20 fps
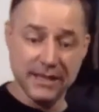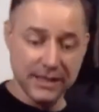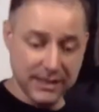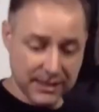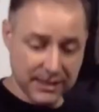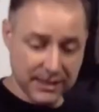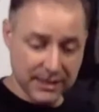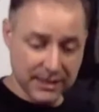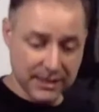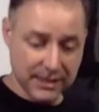
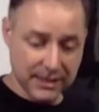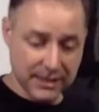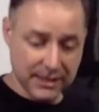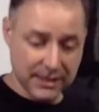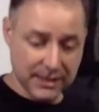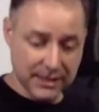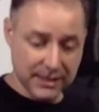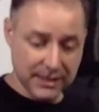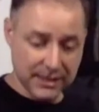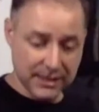For
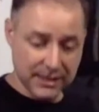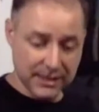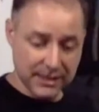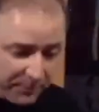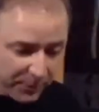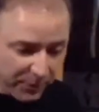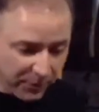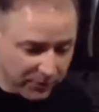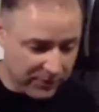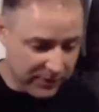example,
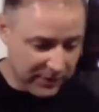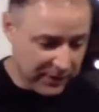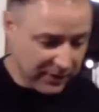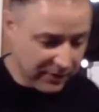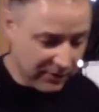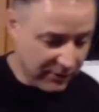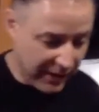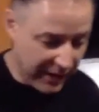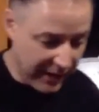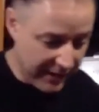right?
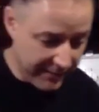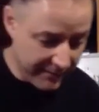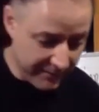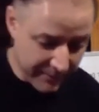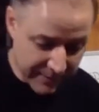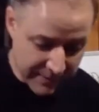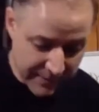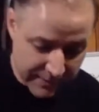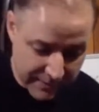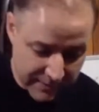
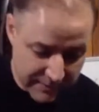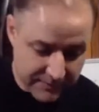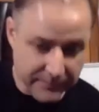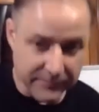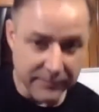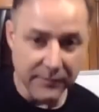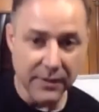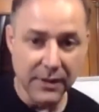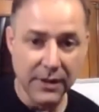Typing